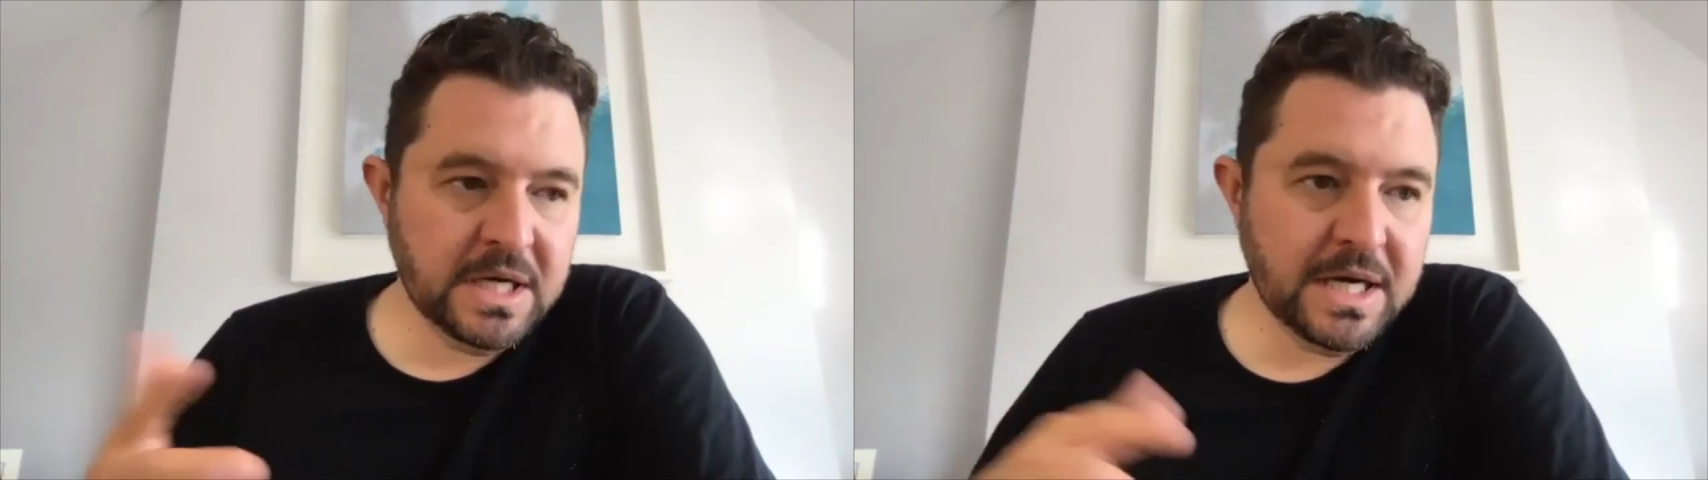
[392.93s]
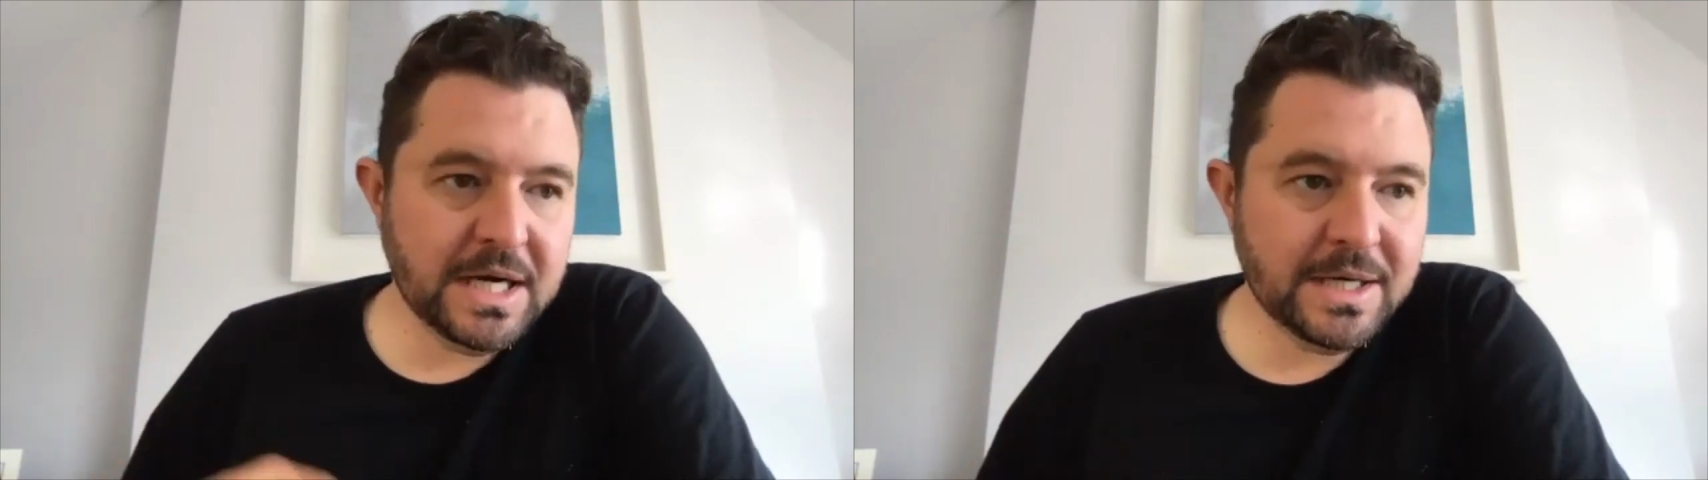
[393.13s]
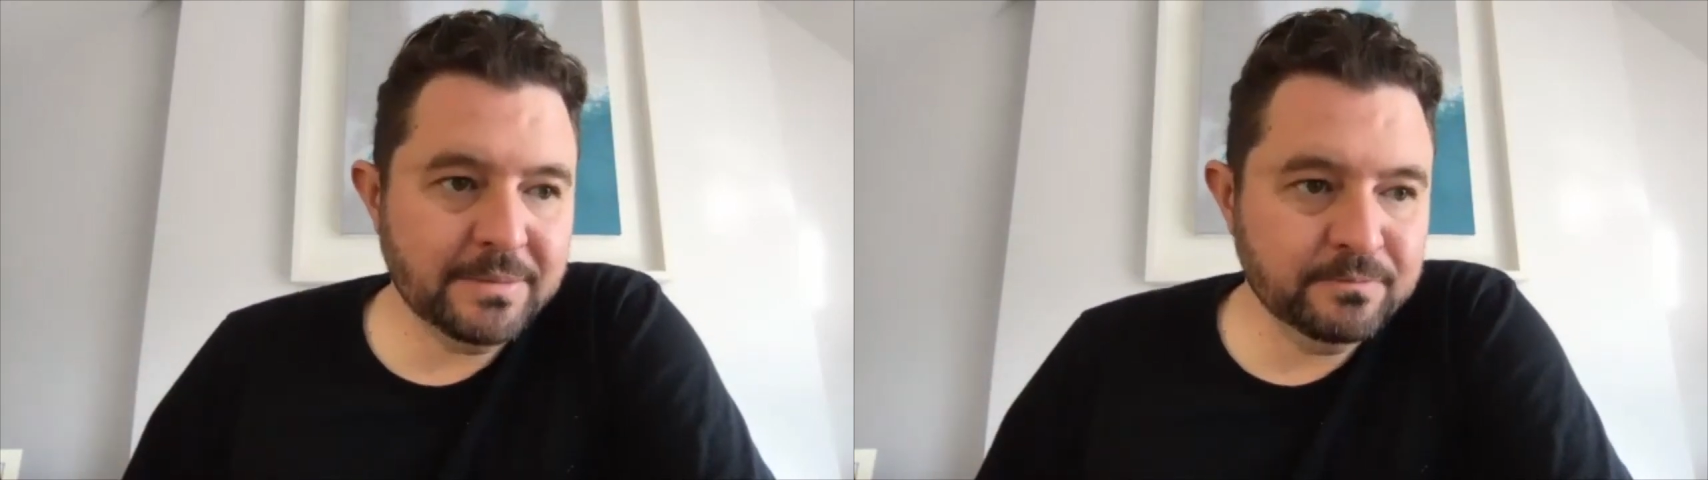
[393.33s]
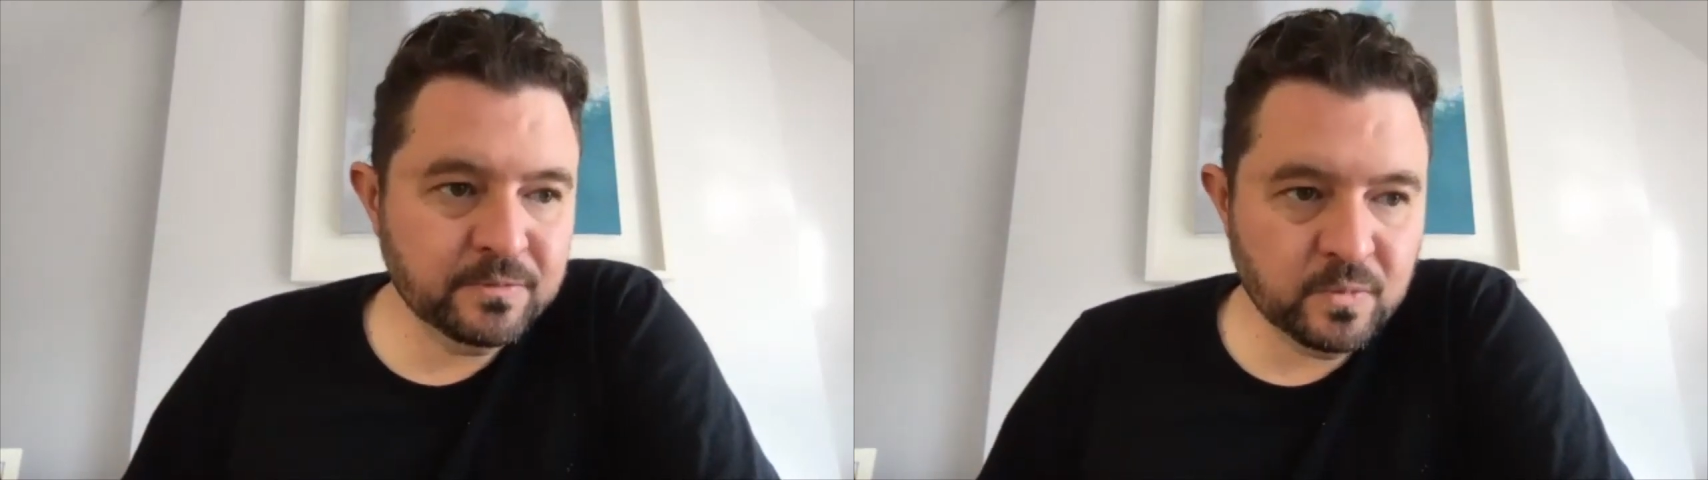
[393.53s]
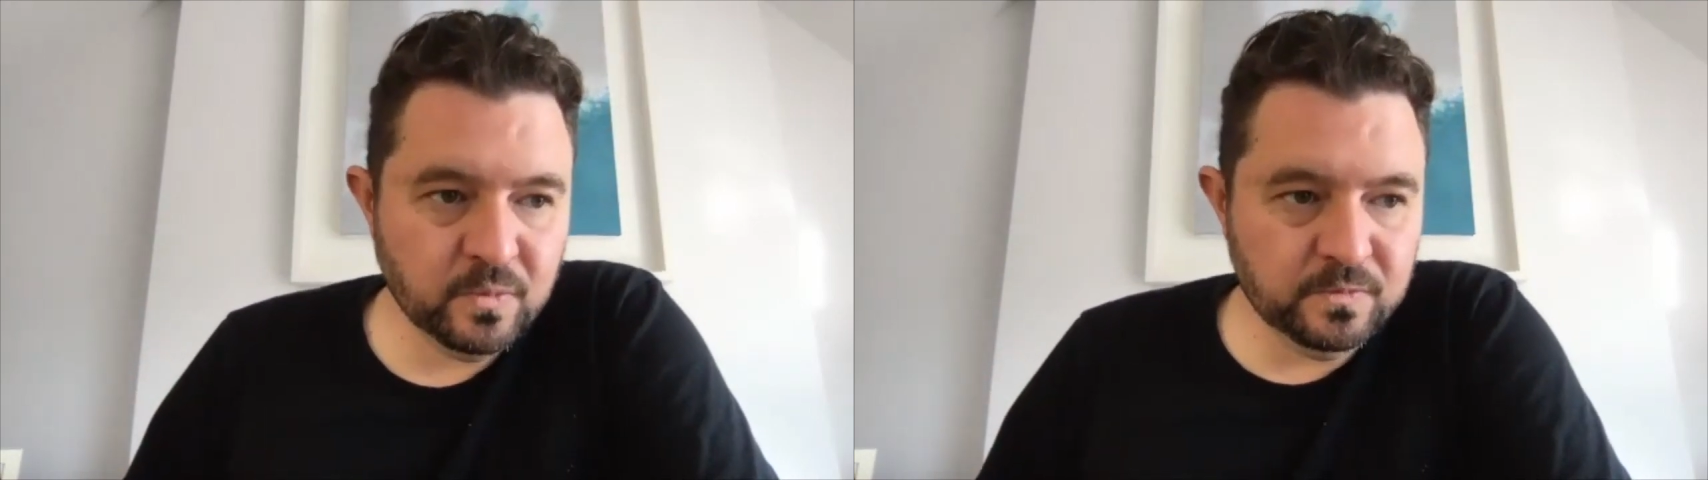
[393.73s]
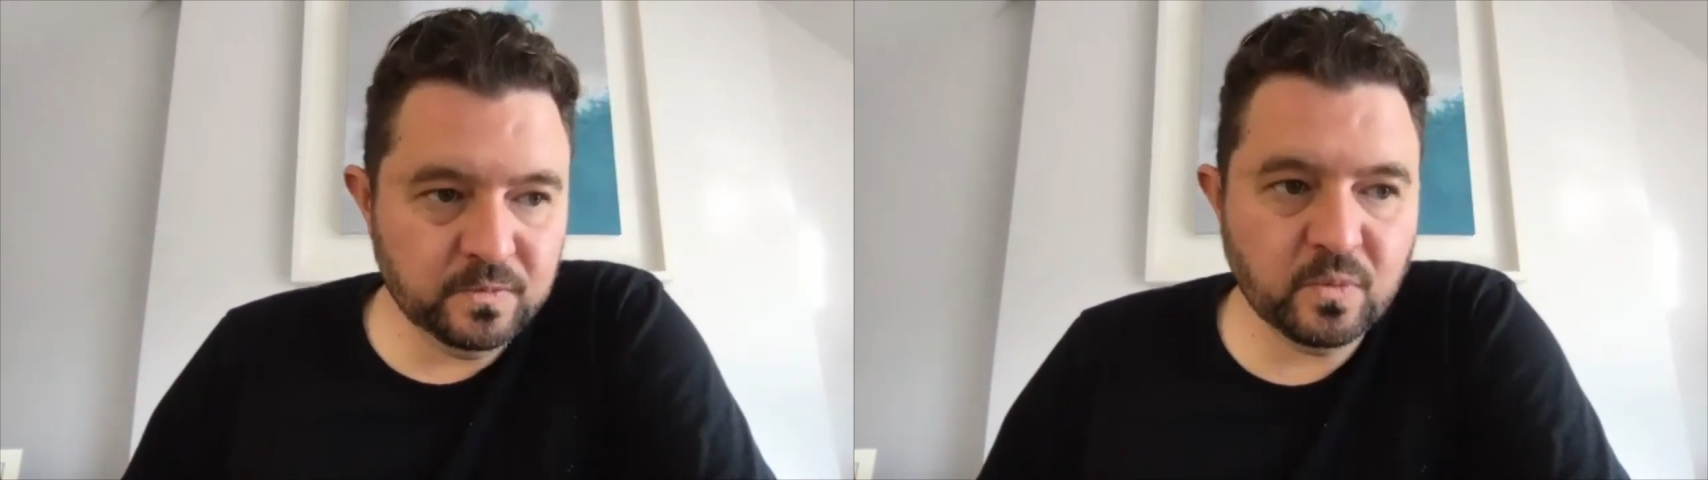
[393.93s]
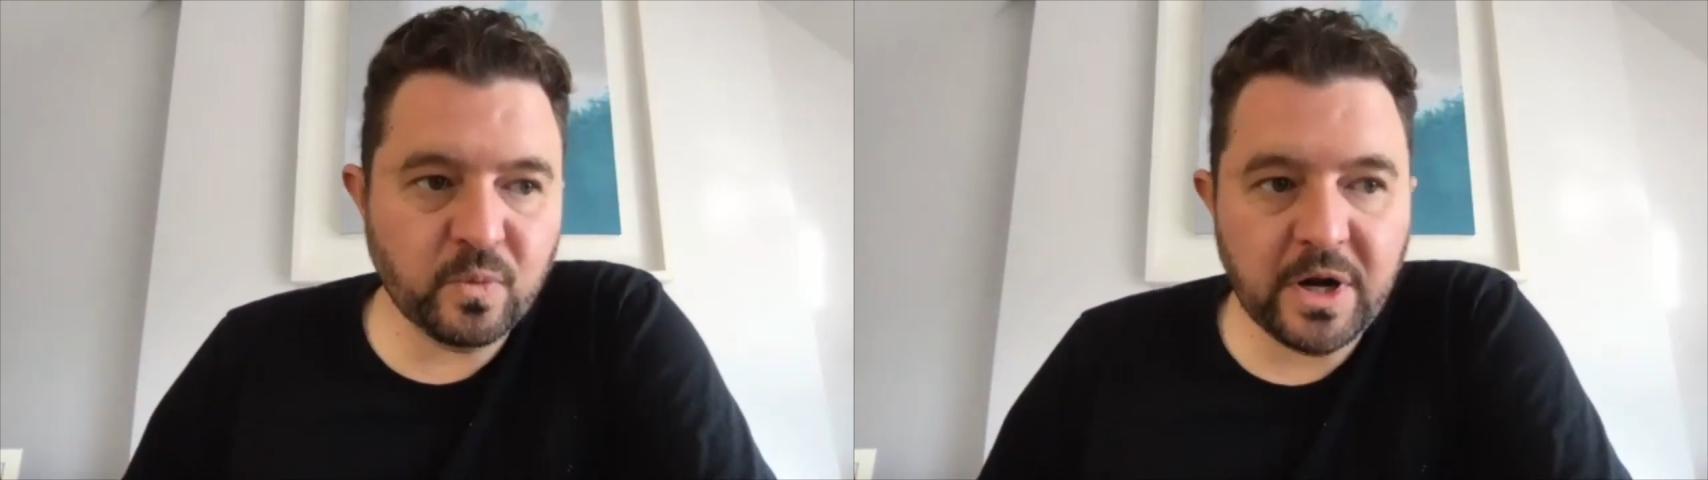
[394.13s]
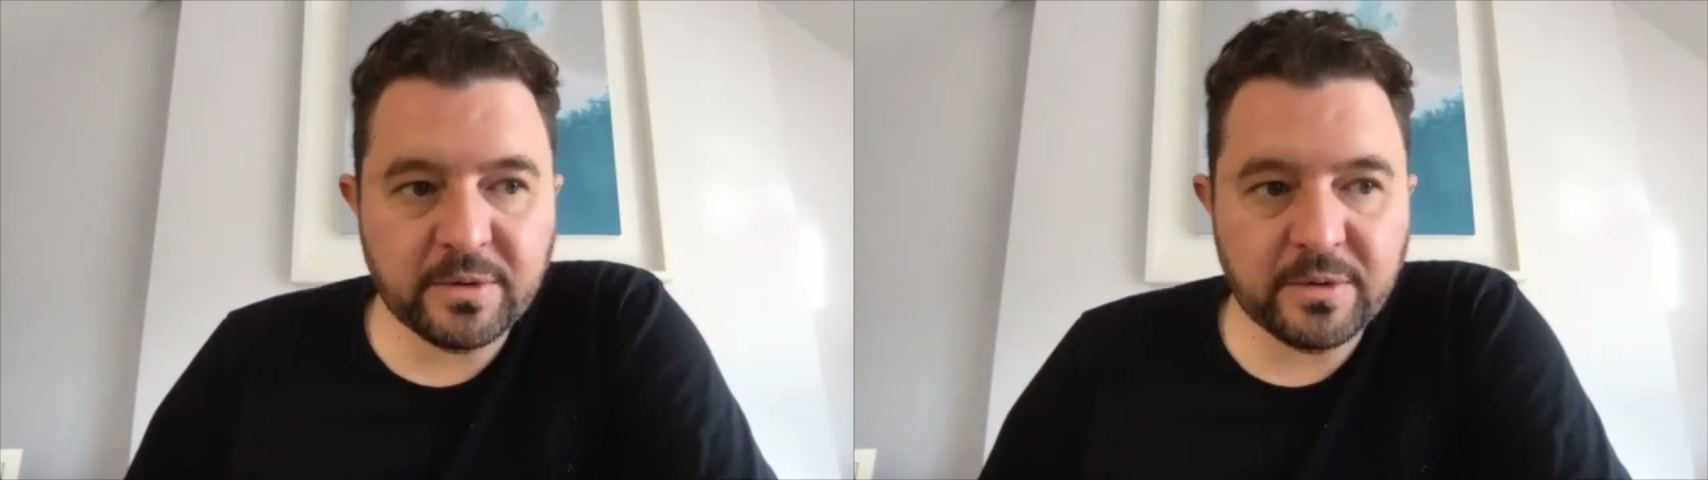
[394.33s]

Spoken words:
when I